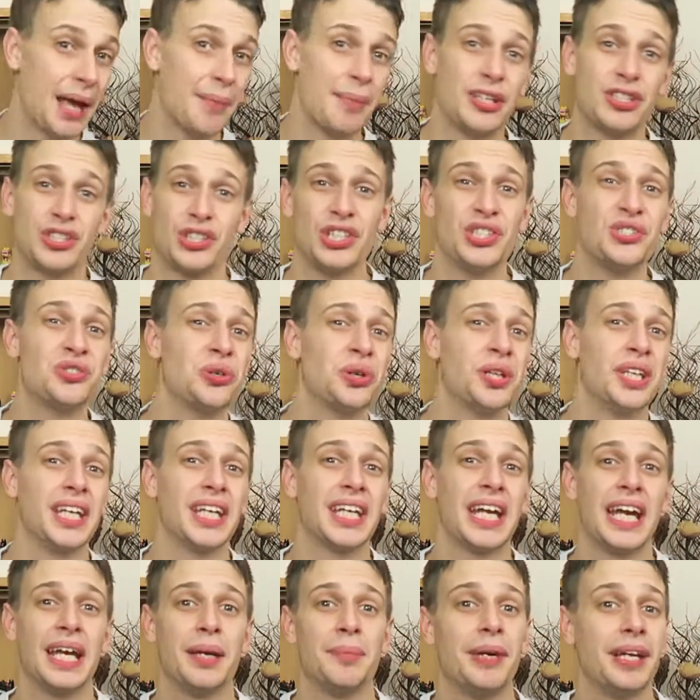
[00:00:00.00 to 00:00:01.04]
am actually enjoying the
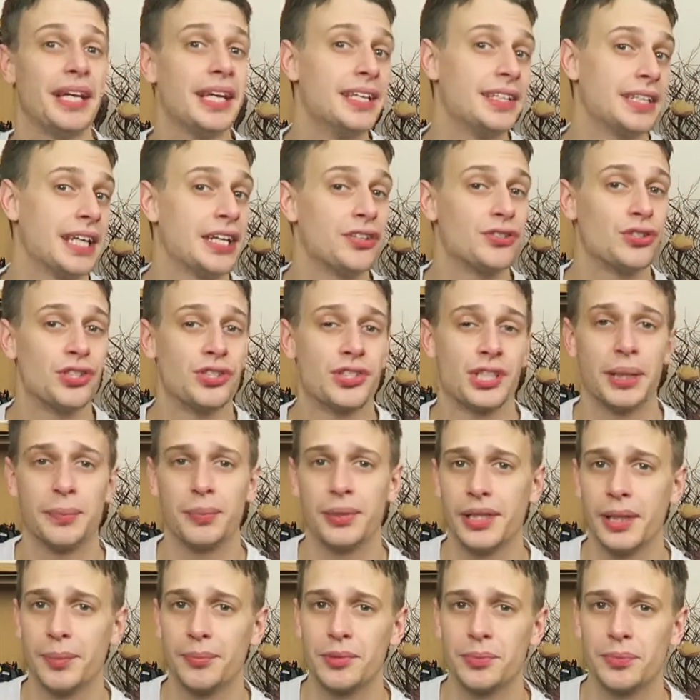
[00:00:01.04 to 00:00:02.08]
game and it is actually
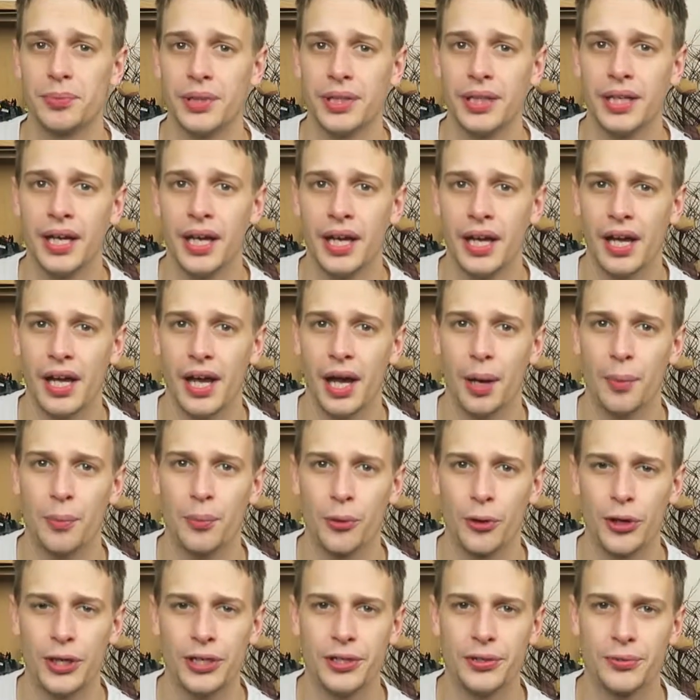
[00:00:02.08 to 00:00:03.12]
shaping up to be a
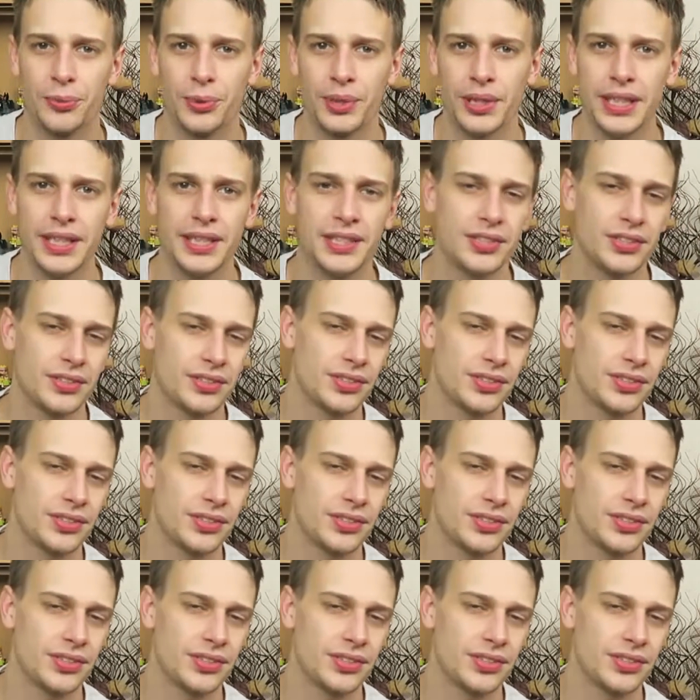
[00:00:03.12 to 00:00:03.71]
pretty good release.